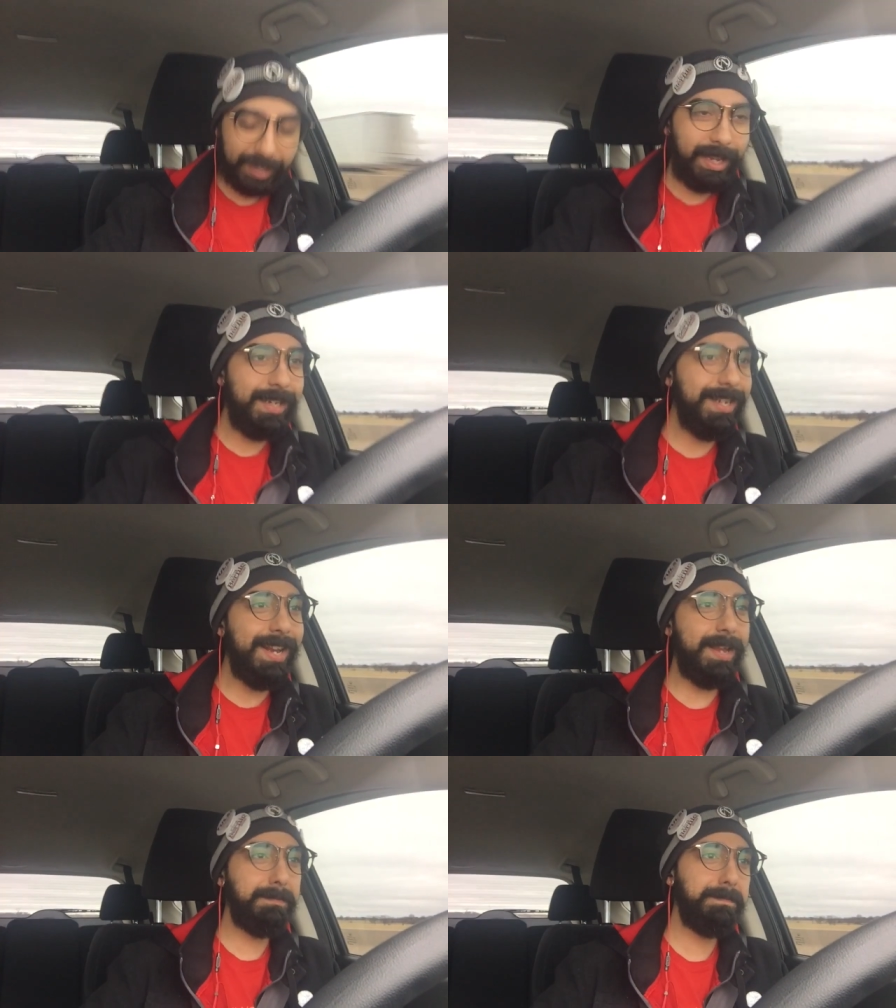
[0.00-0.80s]
He
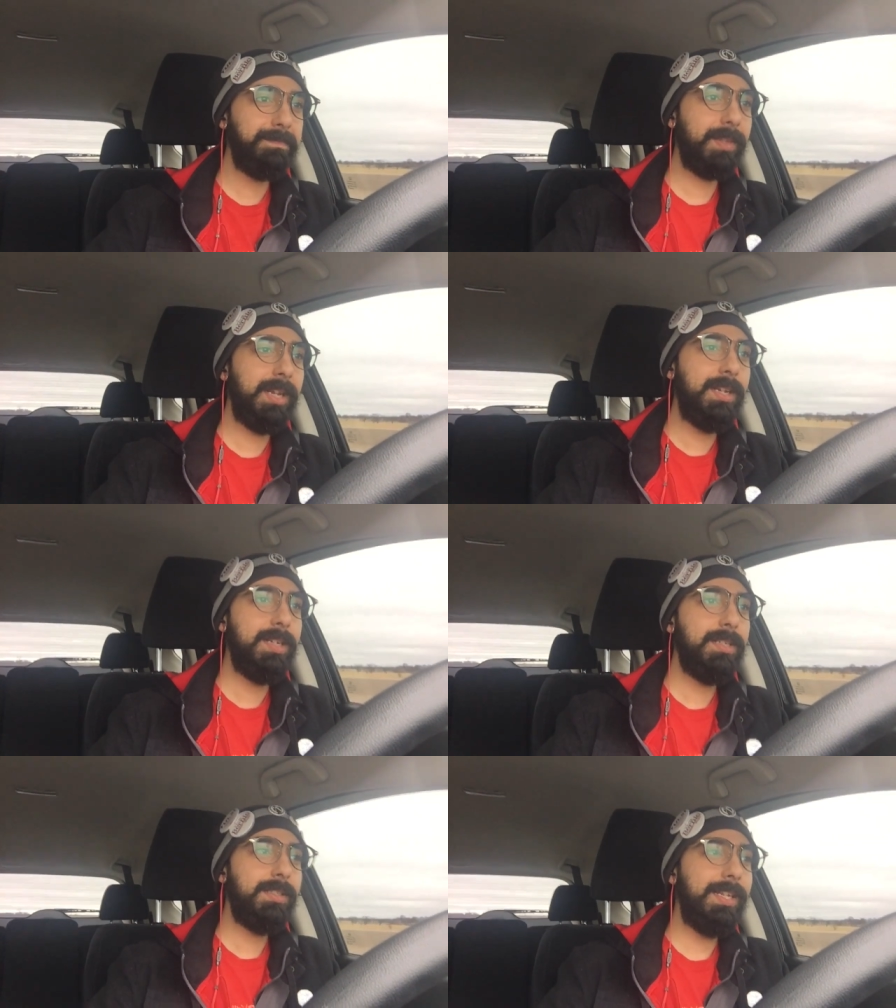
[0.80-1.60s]
did it.
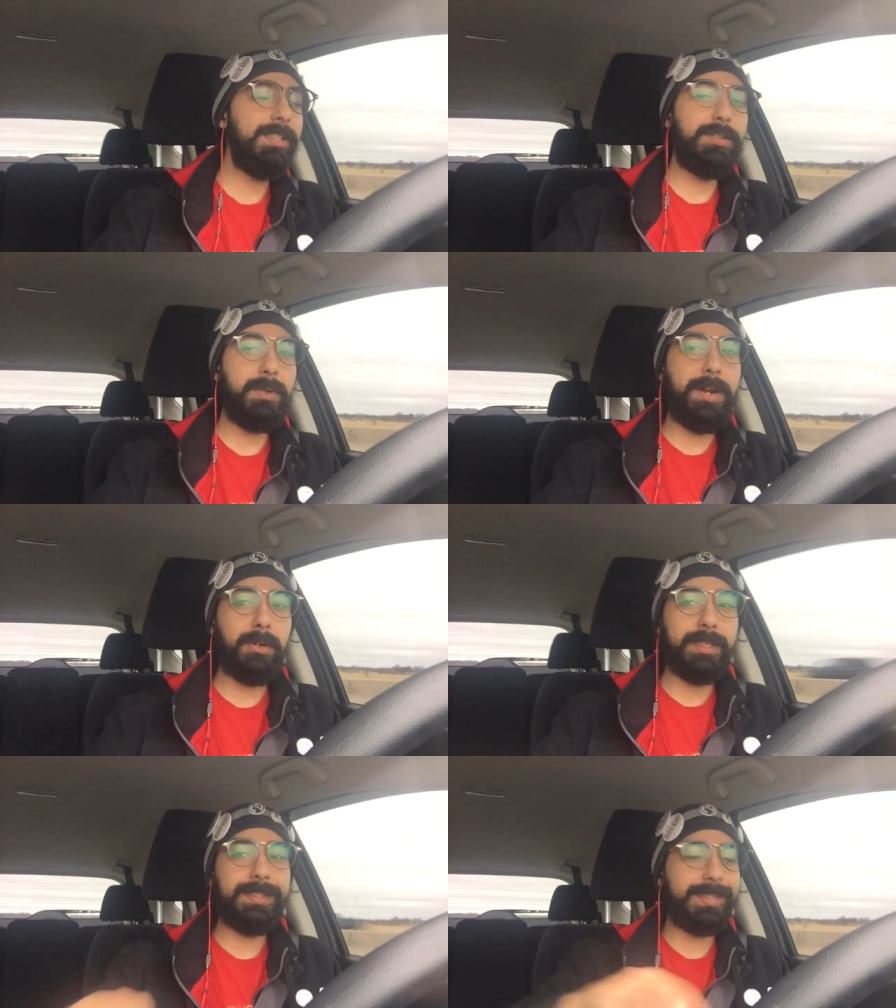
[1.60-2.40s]
That's three
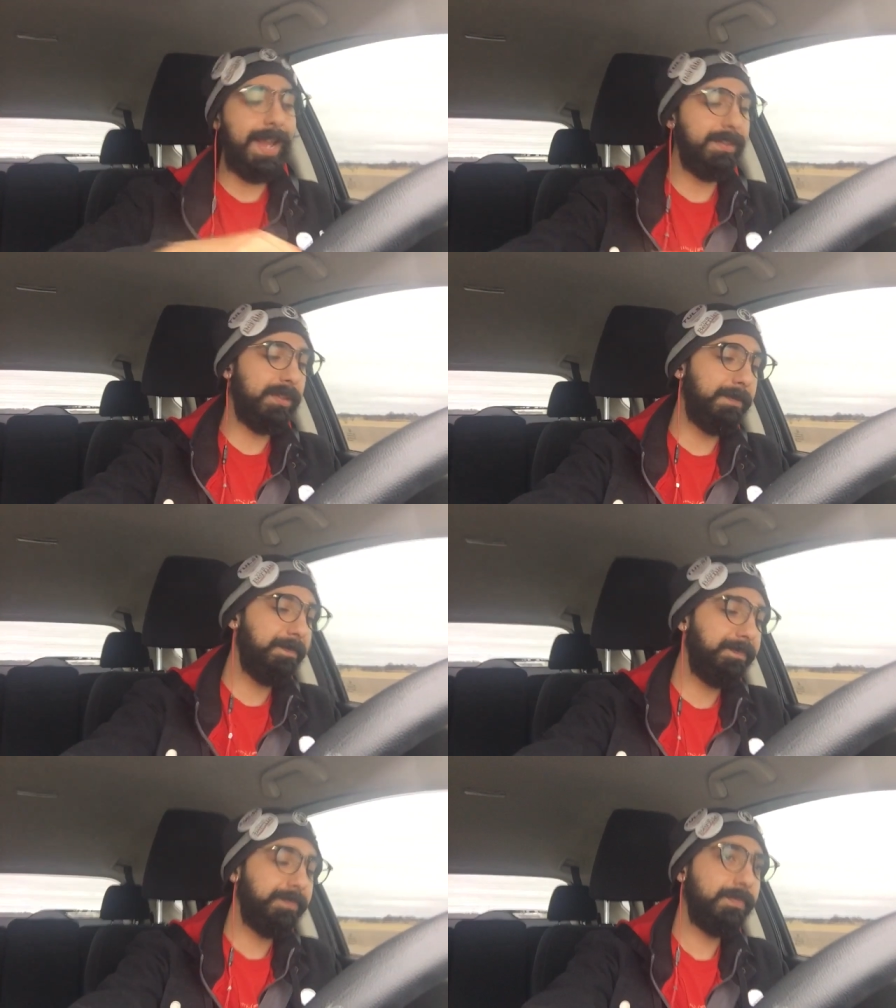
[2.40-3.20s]
early states.
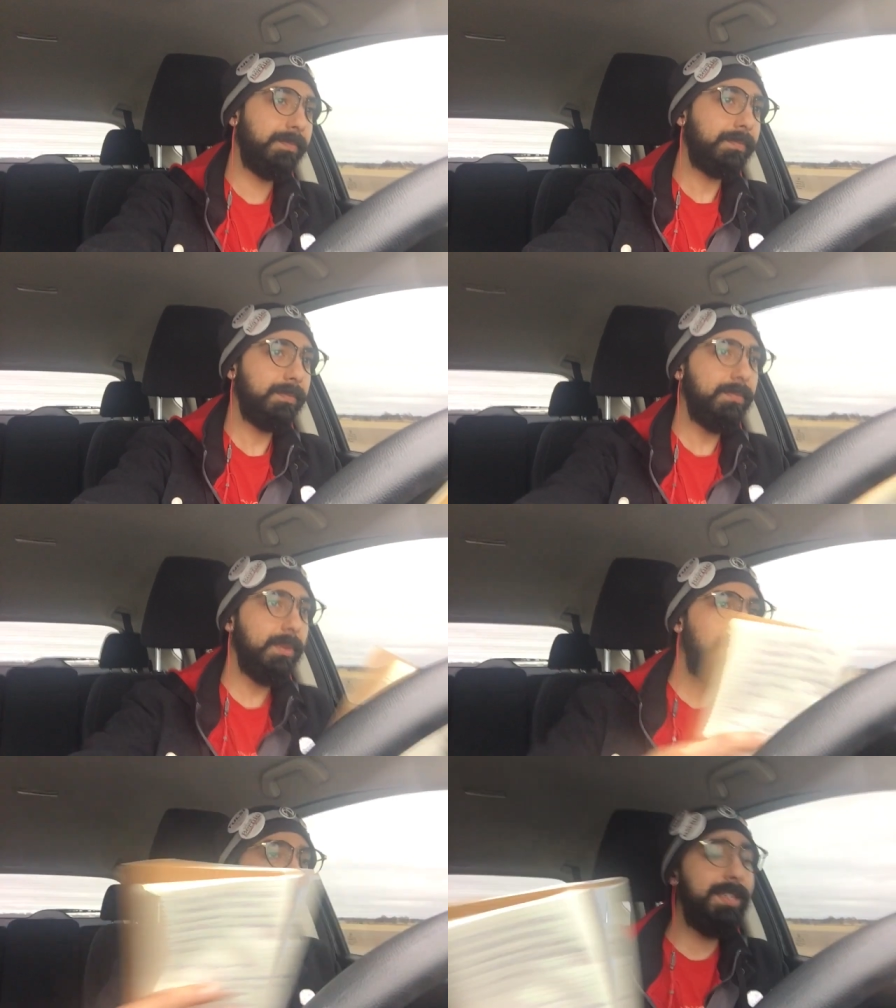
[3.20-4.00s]

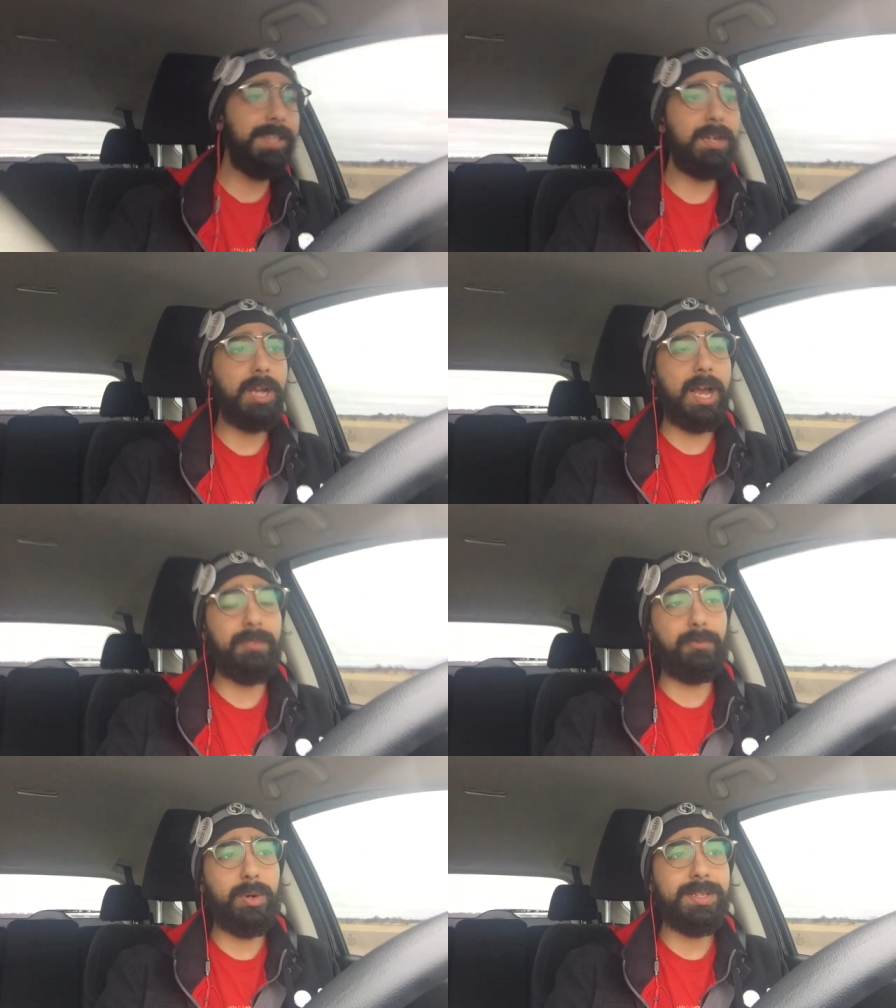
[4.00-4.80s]
He said
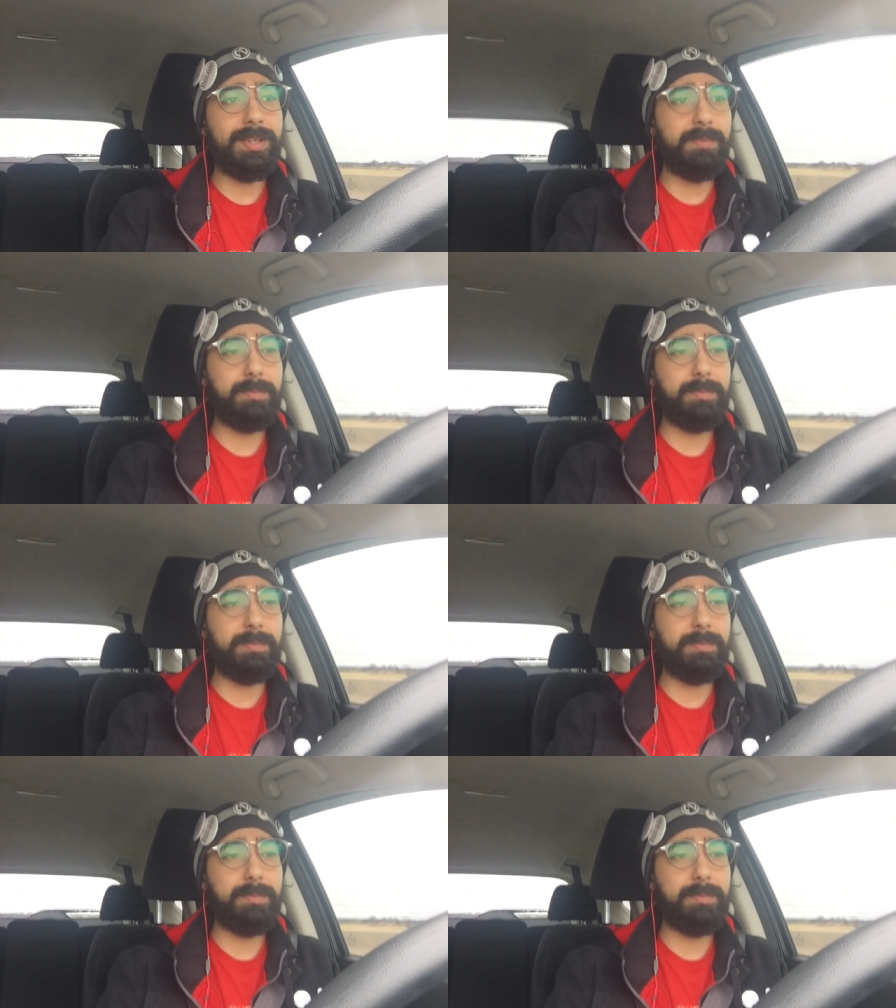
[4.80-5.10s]
47%